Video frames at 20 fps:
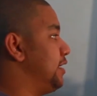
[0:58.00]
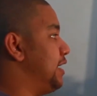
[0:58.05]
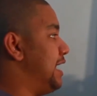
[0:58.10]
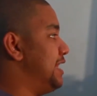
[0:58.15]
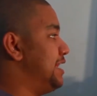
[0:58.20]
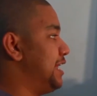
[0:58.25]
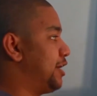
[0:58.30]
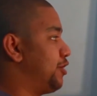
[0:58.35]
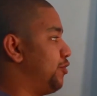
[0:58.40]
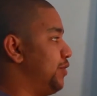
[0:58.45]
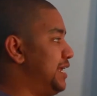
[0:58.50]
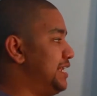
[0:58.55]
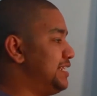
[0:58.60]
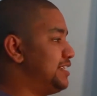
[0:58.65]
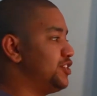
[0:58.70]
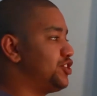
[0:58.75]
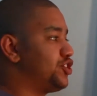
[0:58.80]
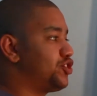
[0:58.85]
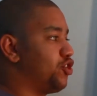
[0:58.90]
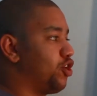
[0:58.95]
a
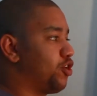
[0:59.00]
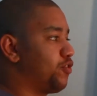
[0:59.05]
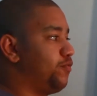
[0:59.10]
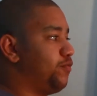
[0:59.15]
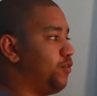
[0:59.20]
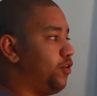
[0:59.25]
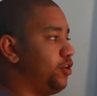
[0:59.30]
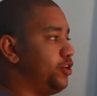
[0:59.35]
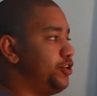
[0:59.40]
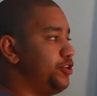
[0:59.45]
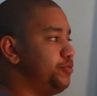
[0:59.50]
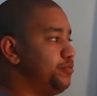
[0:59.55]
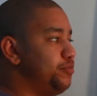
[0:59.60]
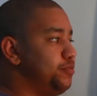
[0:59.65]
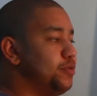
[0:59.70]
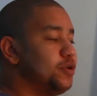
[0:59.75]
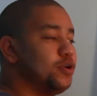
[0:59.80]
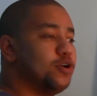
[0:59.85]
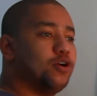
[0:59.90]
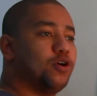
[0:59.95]
decrease in stroke
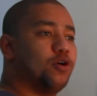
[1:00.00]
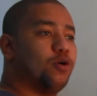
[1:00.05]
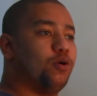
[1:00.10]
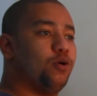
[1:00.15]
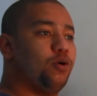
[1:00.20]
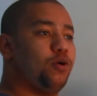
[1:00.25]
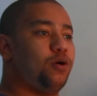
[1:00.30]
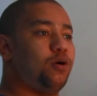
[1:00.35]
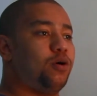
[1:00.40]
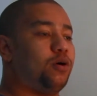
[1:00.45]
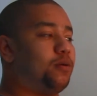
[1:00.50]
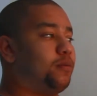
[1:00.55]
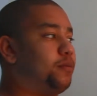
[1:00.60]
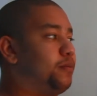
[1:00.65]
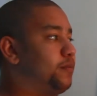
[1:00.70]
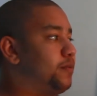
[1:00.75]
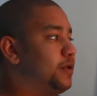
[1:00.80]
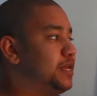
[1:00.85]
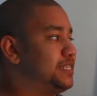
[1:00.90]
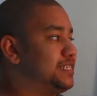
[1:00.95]
volume or
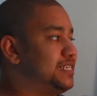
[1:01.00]
a